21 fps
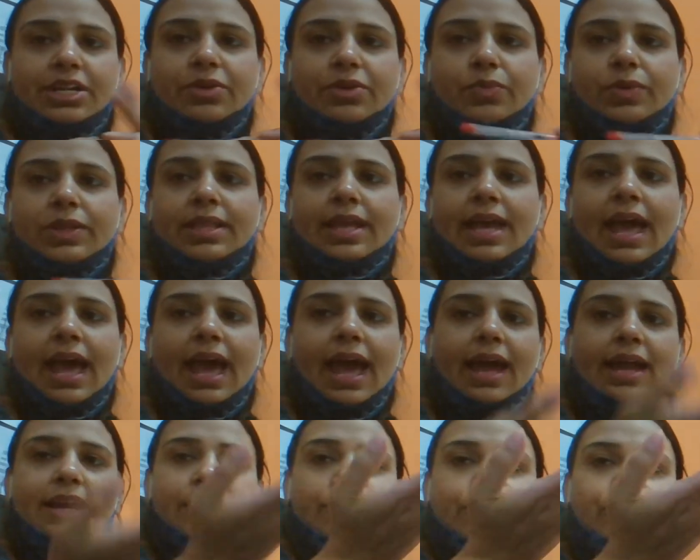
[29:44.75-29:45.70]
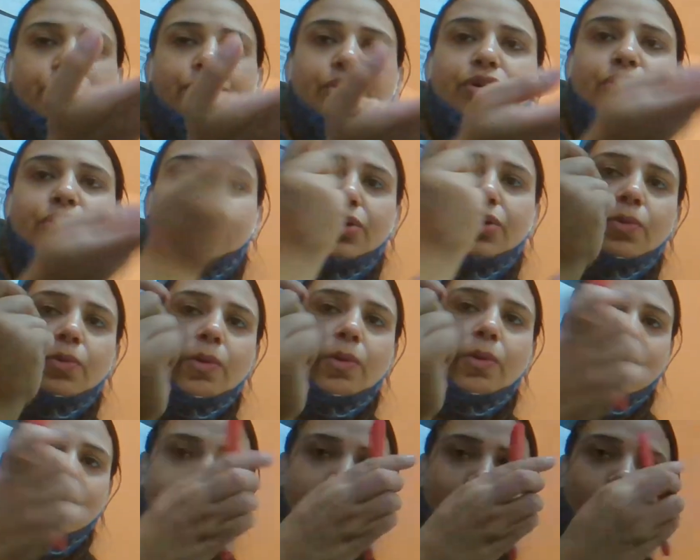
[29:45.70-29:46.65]
with the hand. You don't know
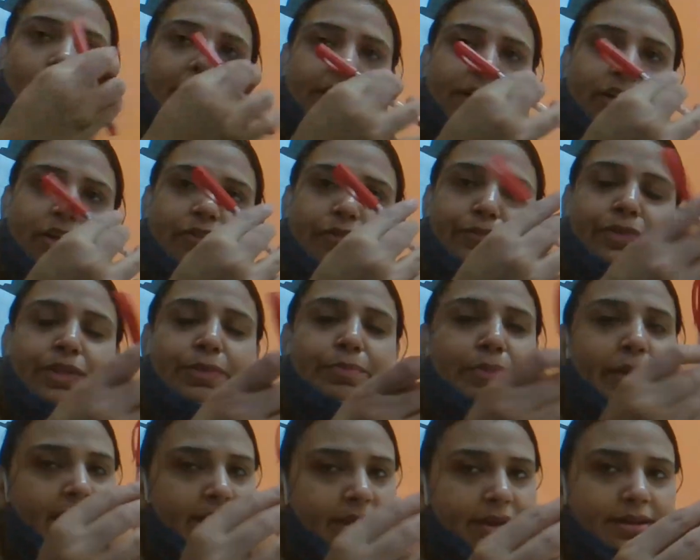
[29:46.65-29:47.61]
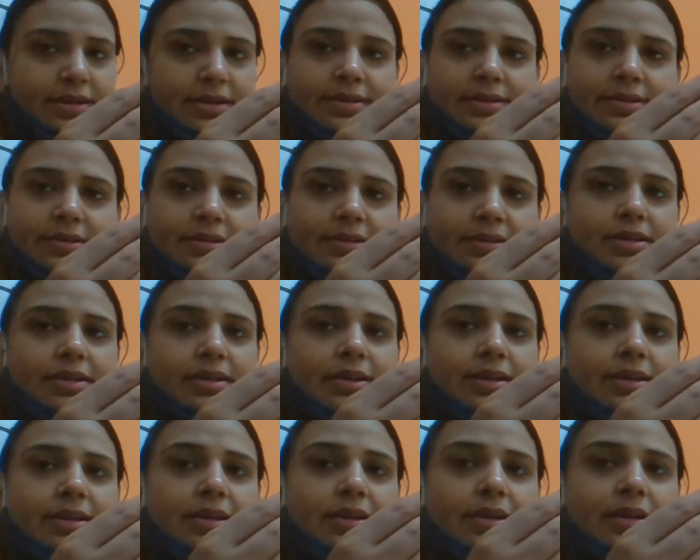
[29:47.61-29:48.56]
what is the weight of the pen.
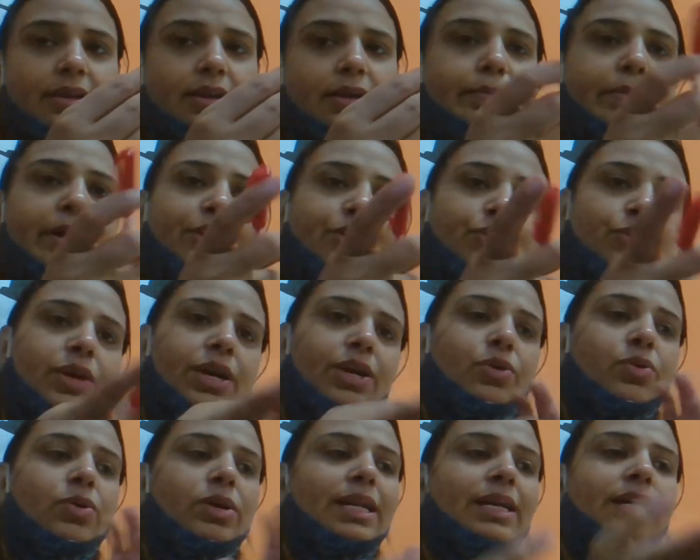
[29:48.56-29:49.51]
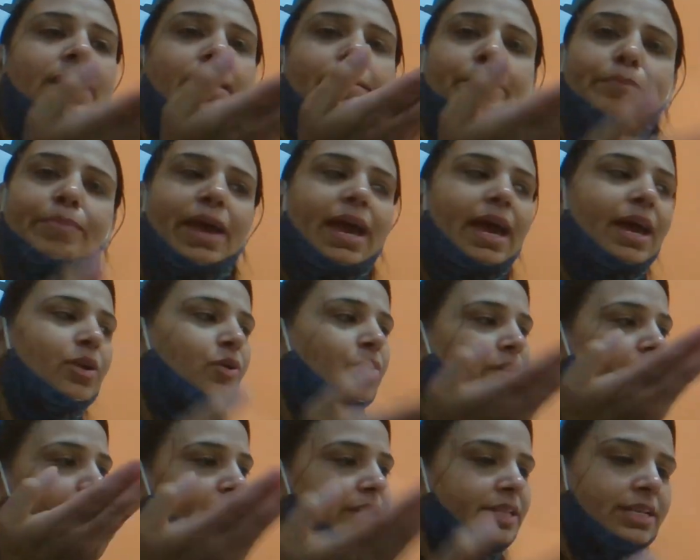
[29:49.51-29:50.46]
But you can only compare.
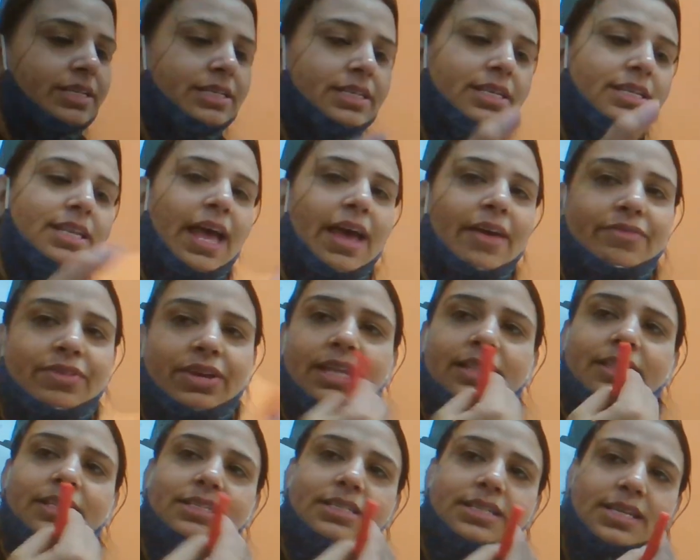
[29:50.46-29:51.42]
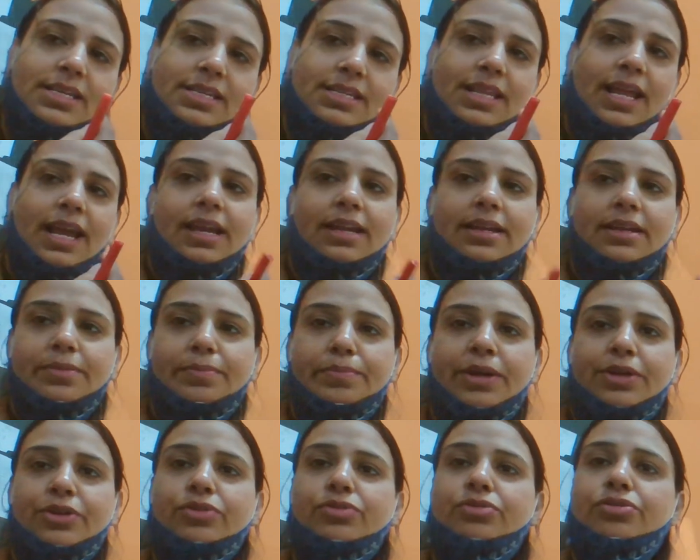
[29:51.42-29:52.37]
Okay, this is heavy and this is light.
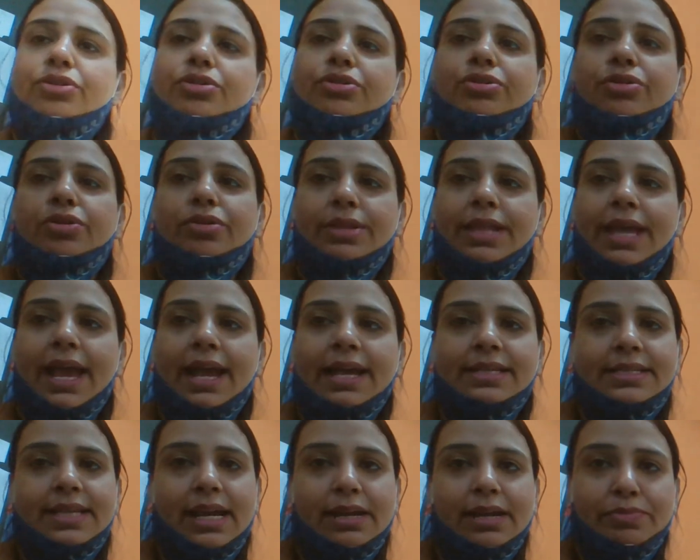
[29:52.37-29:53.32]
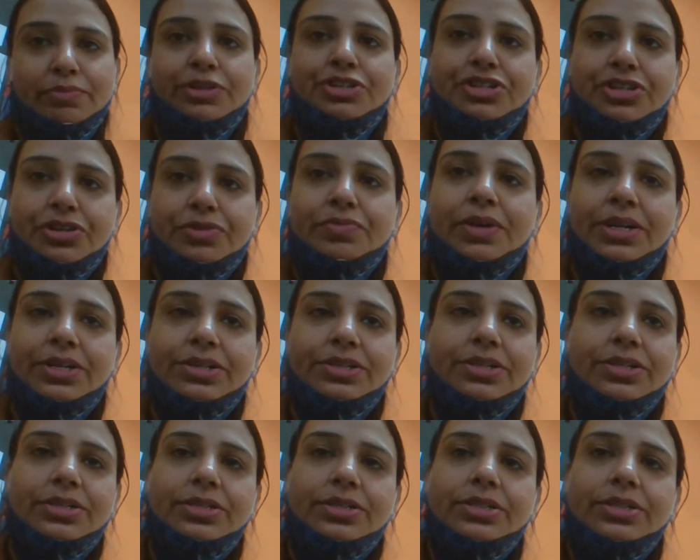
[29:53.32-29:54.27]
But you don't know the exact
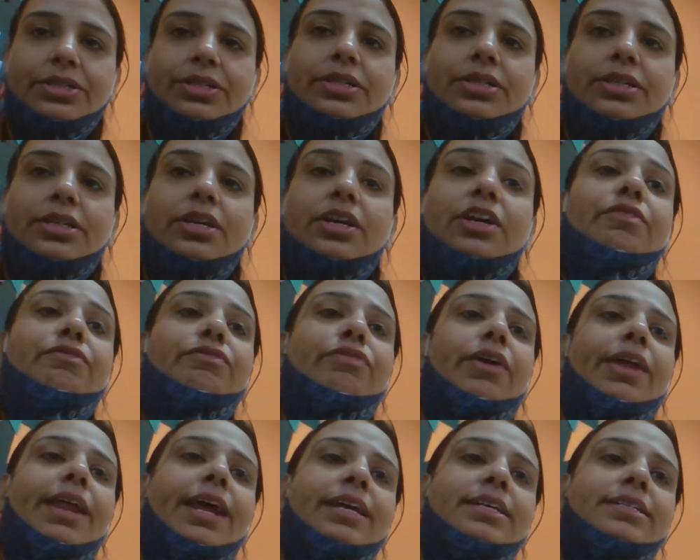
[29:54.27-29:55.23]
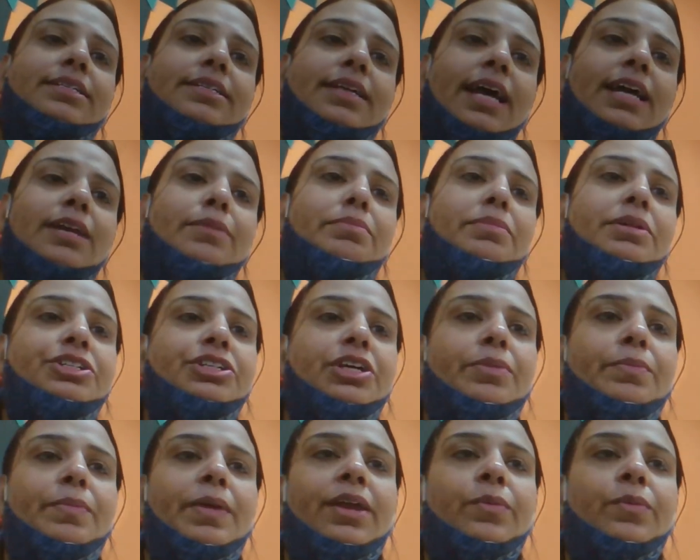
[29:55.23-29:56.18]
measurement. For exact
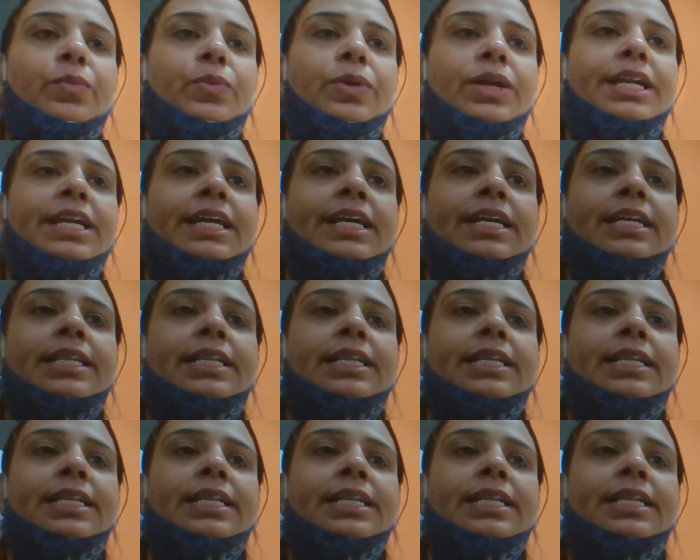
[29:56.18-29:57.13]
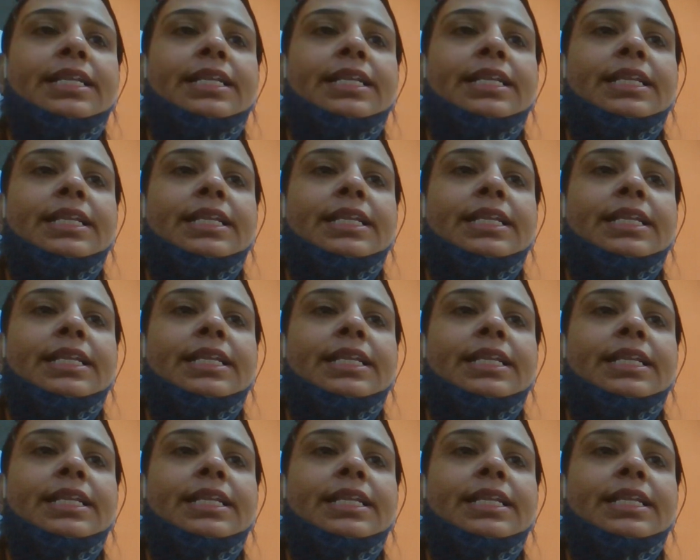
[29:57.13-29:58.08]
measurement, we need the measuring
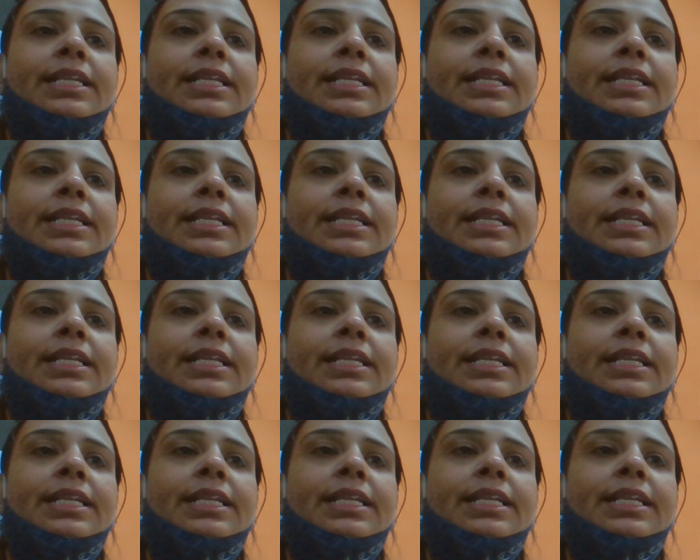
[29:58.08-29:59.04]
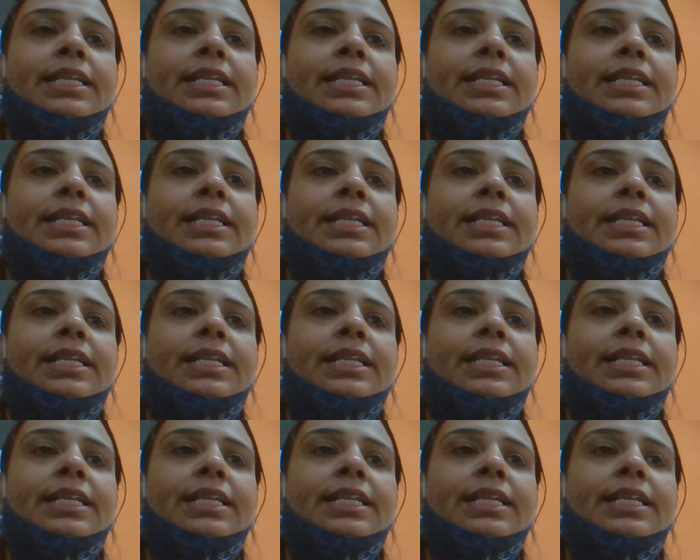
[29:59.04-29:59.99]
scales. For
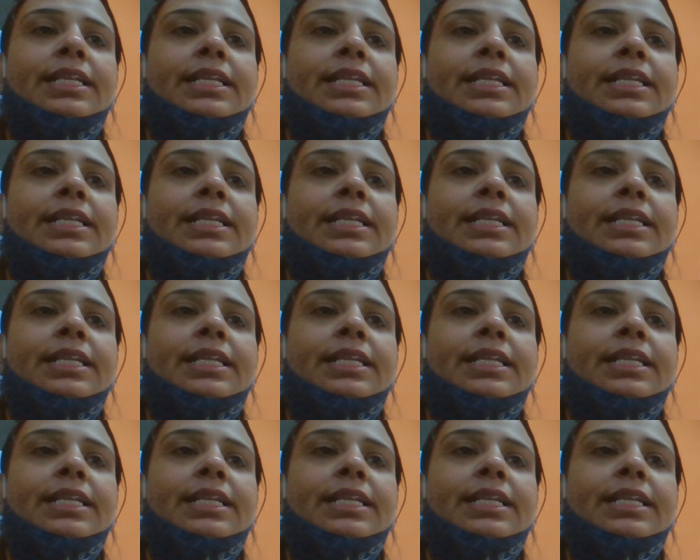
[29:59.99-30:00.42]
measuring scales,